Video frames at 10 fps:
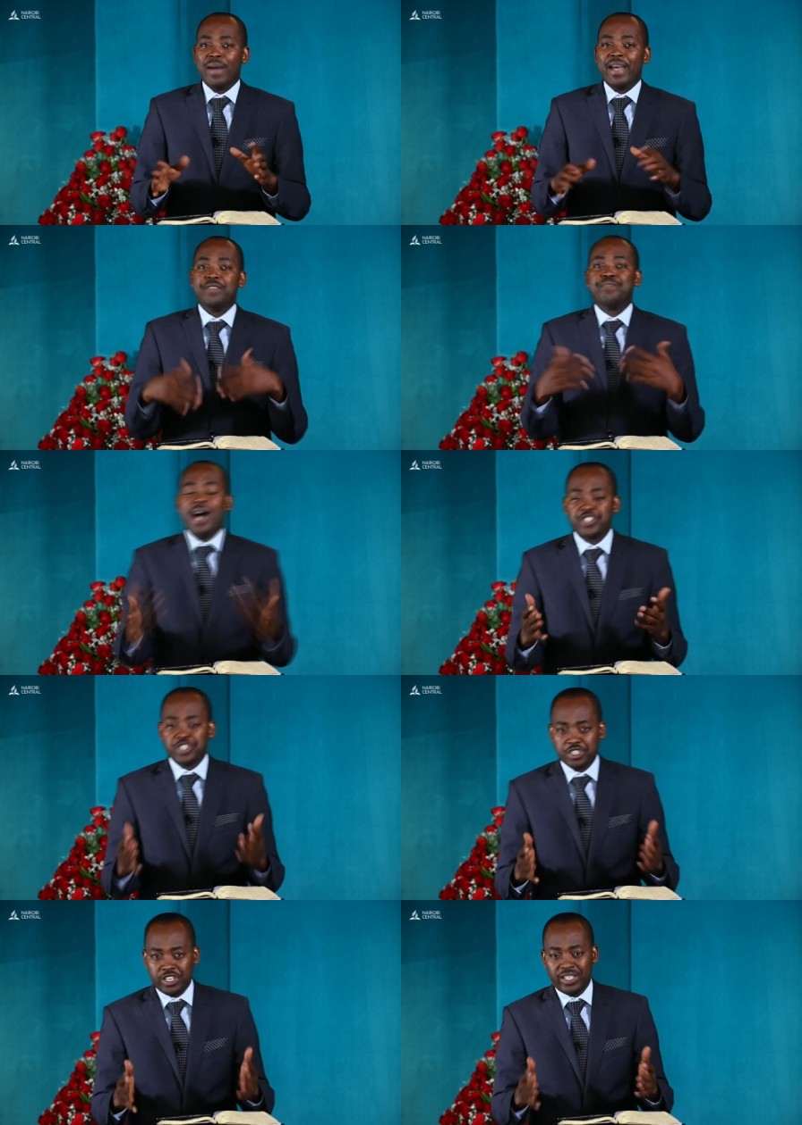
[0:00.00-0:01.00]
my
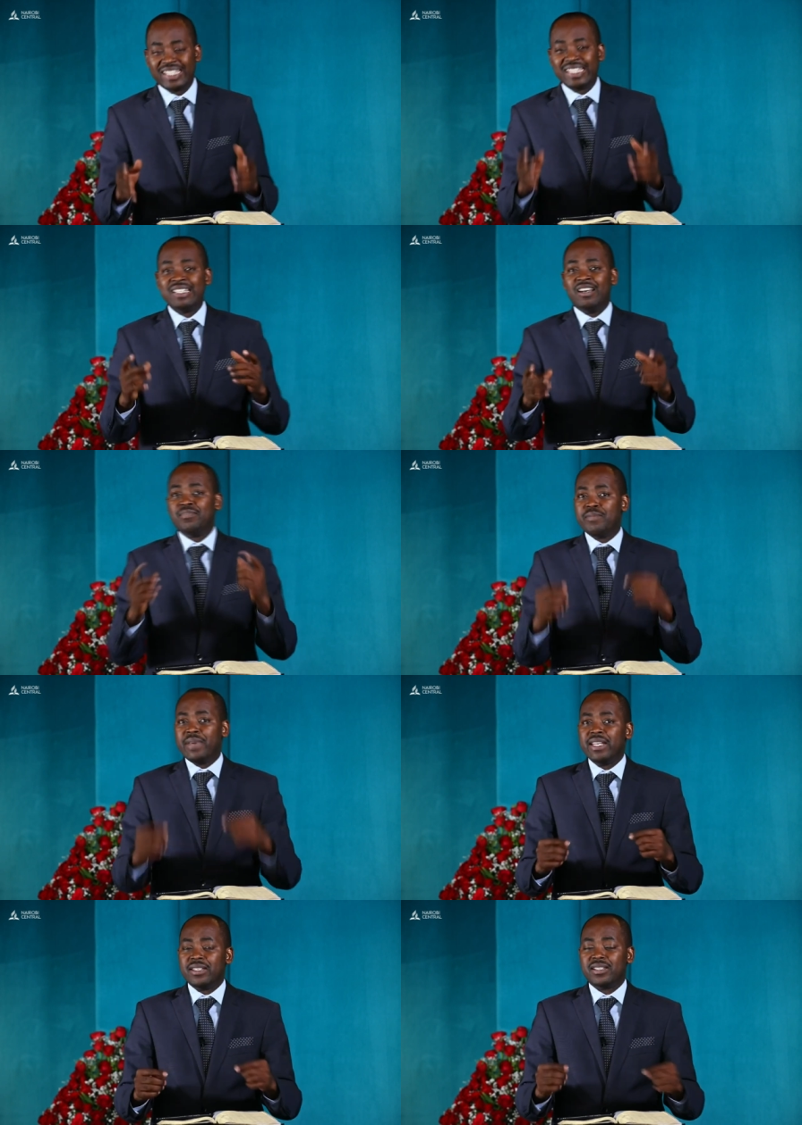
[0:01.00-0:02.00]
departure is not
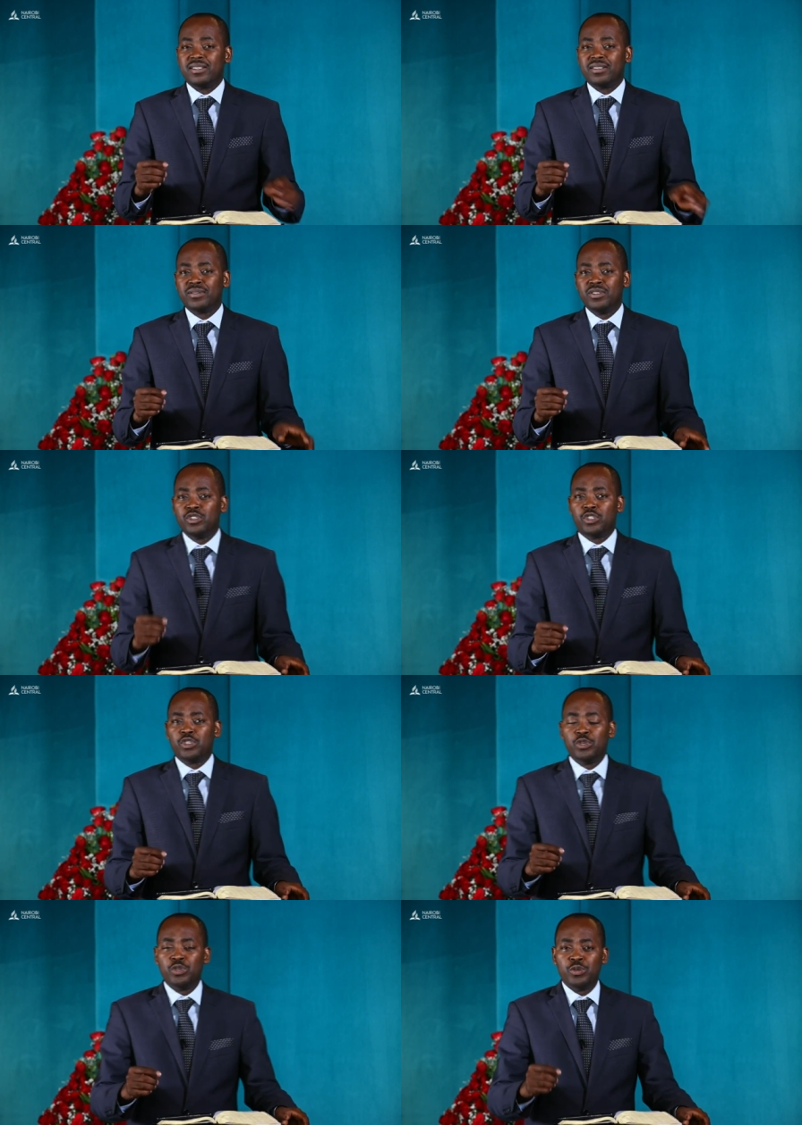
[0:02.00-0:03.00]
meant
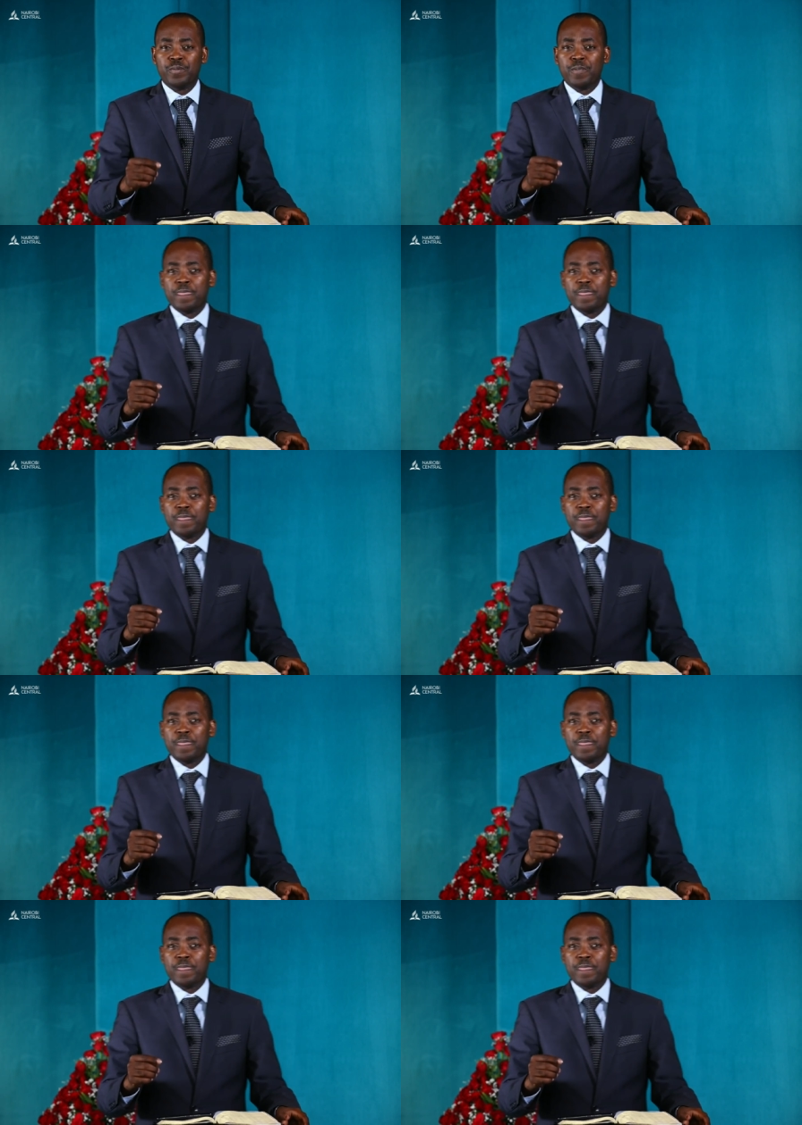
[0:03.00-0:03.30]
to